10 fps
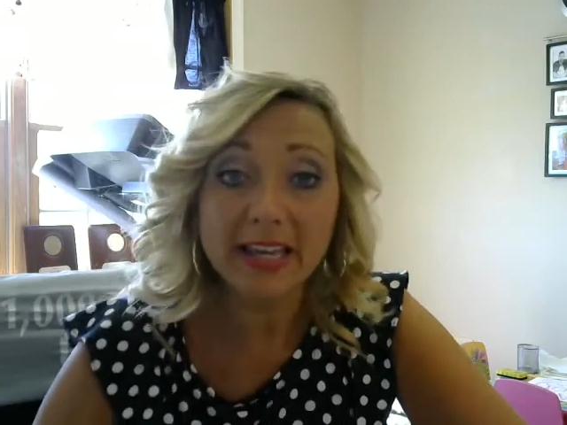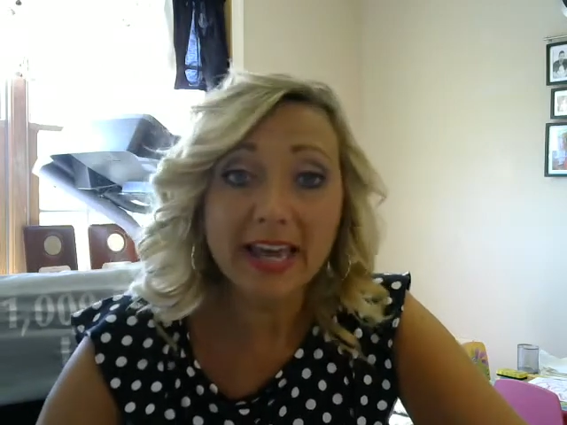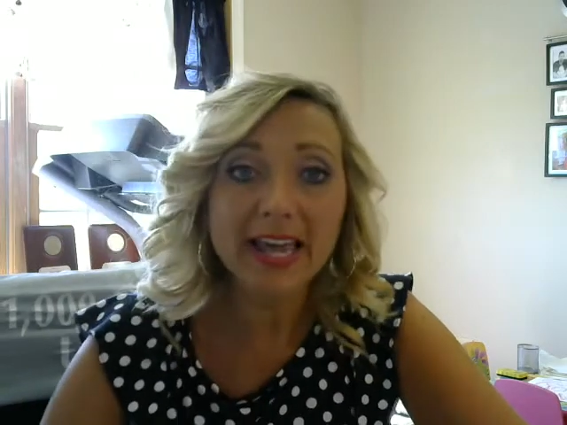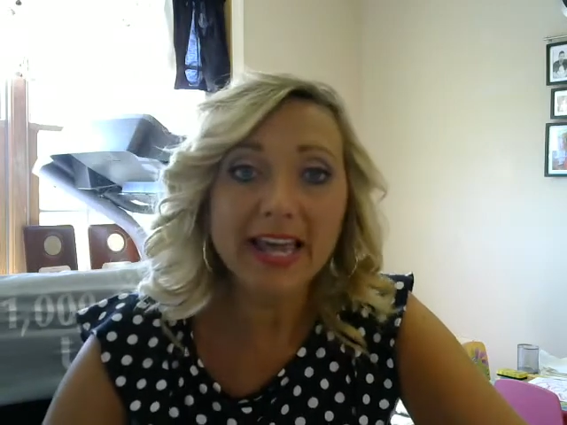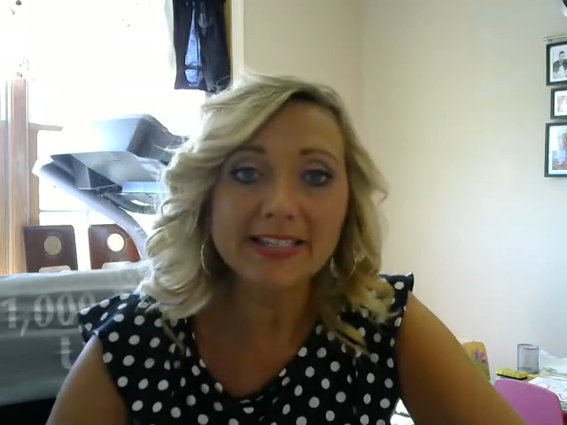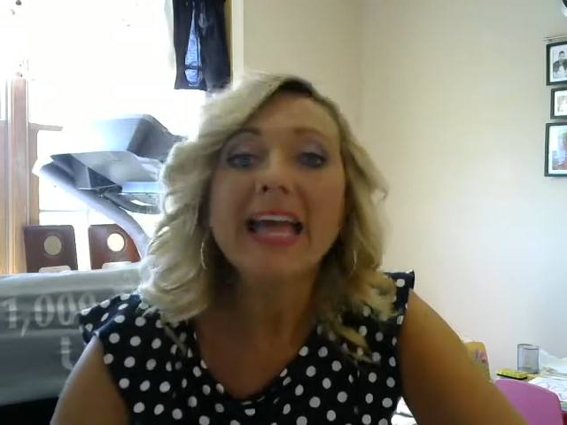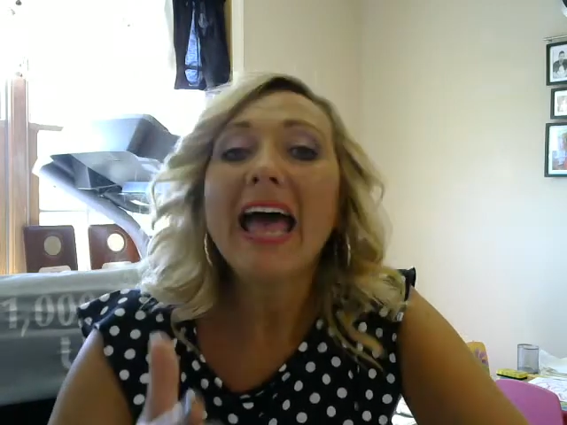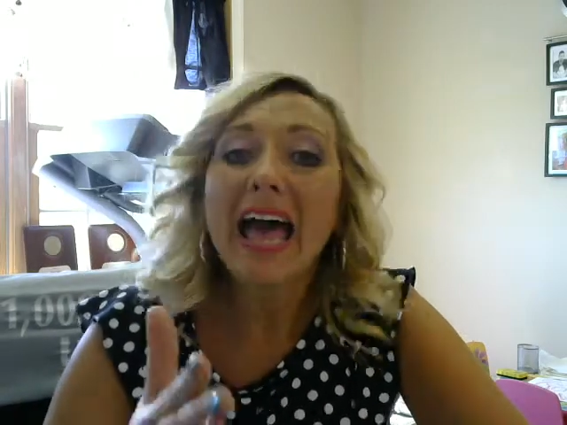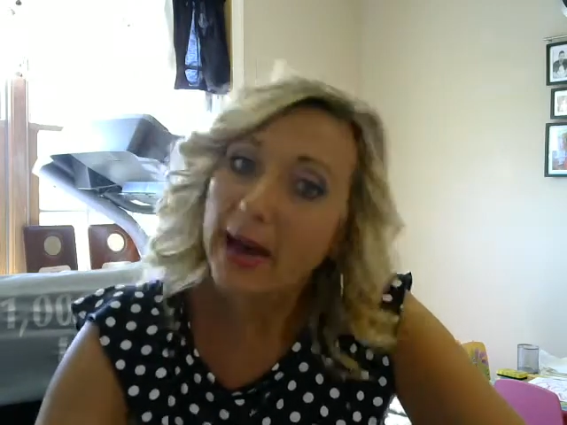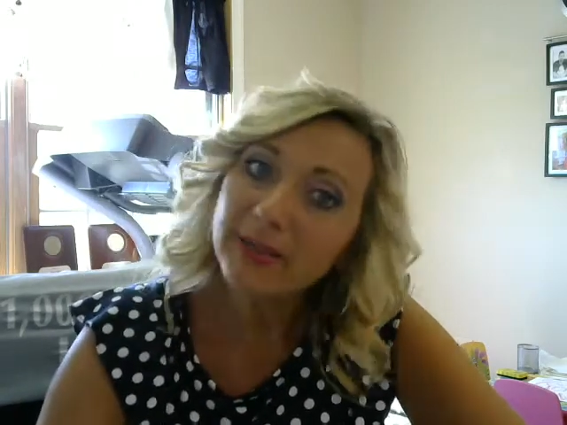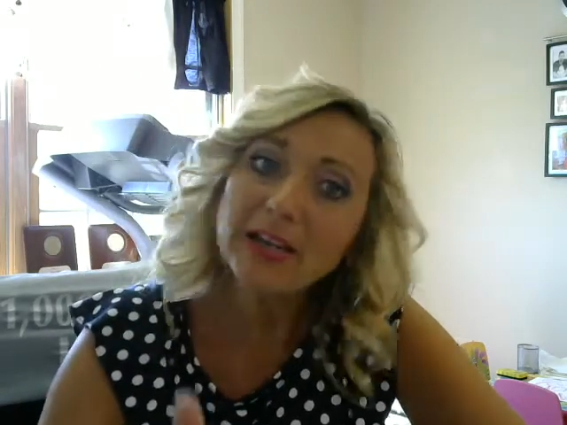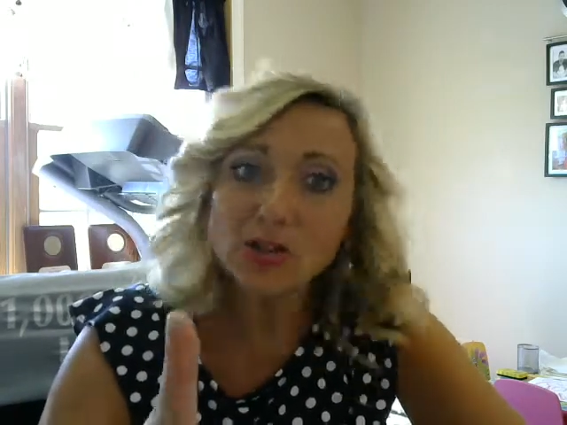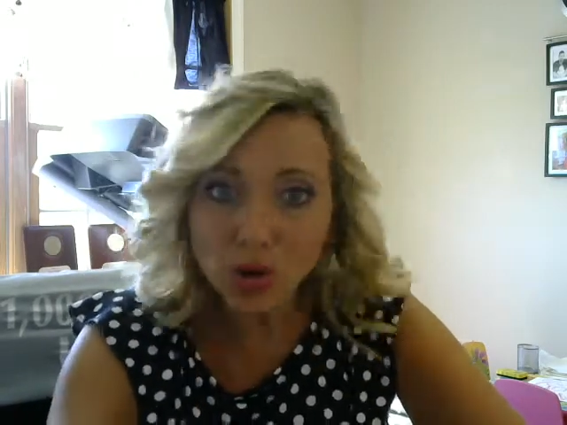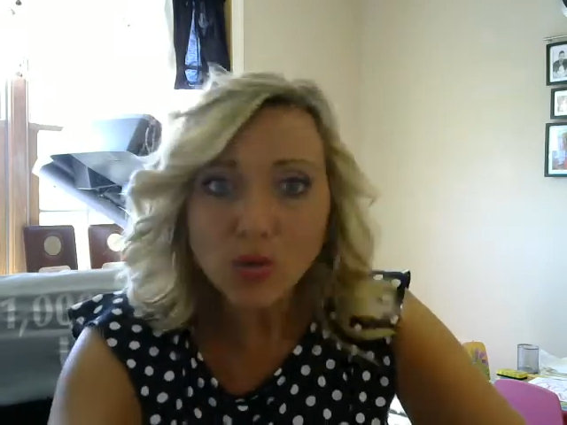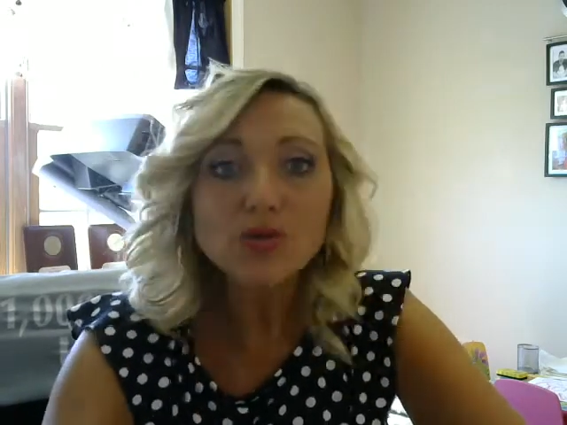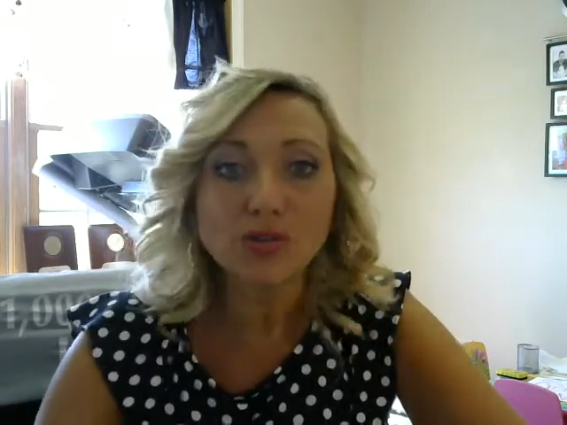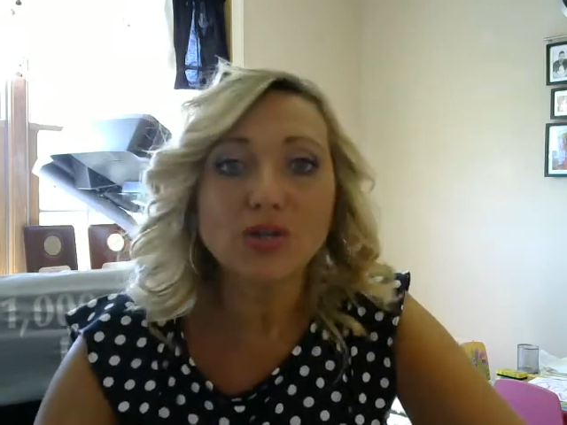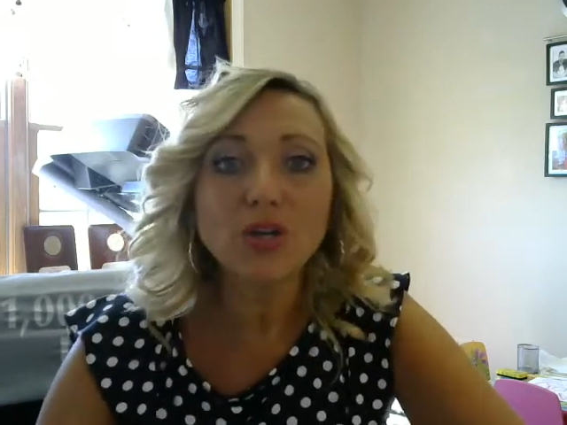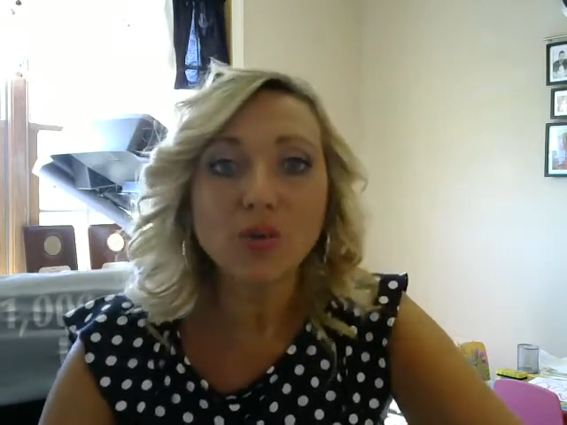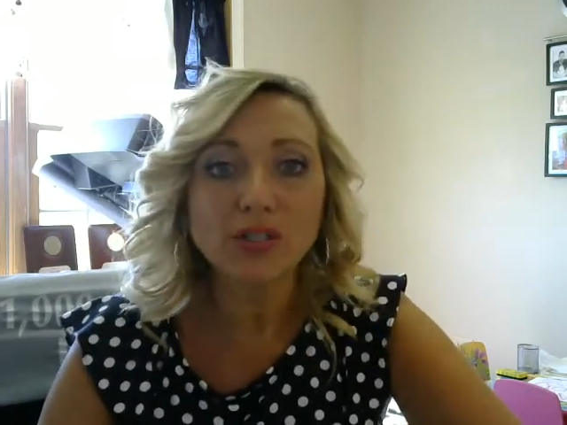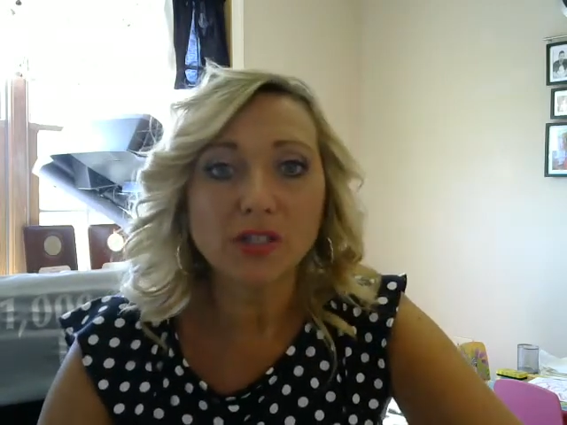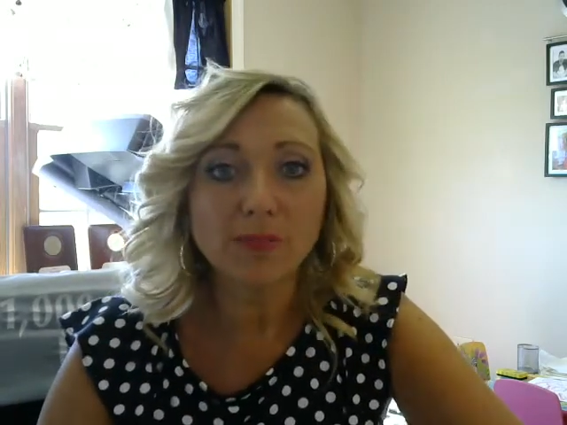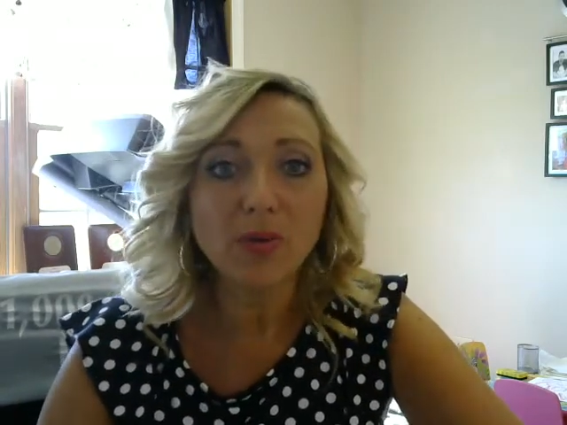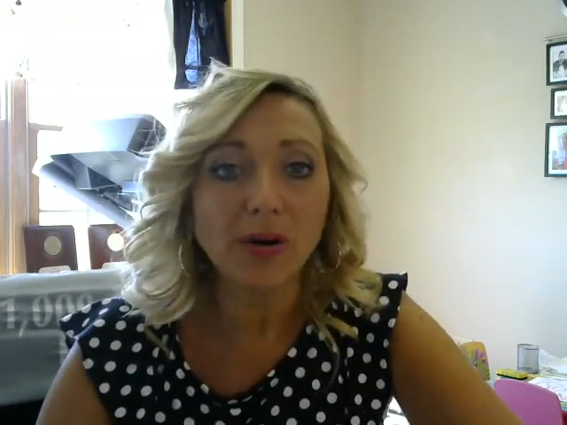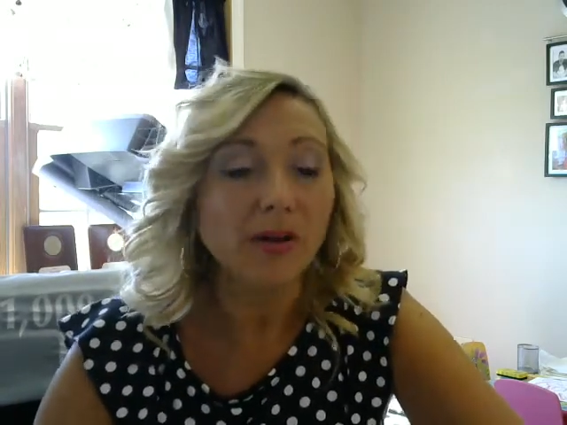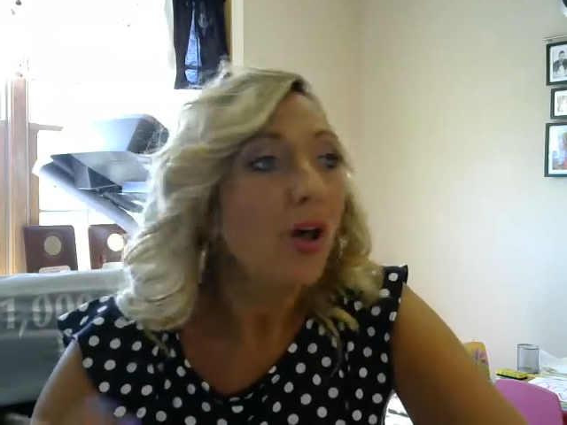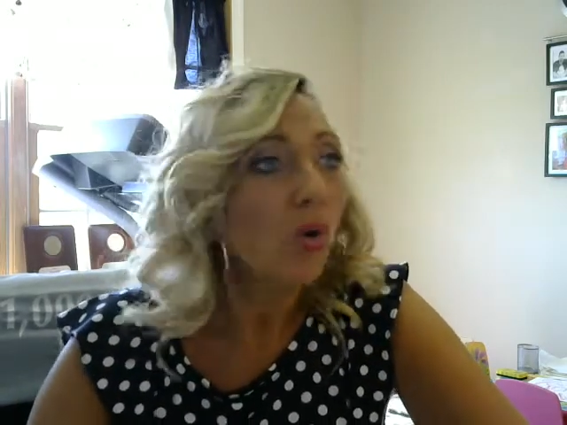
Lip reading: The key is how many soldiers do you want to support?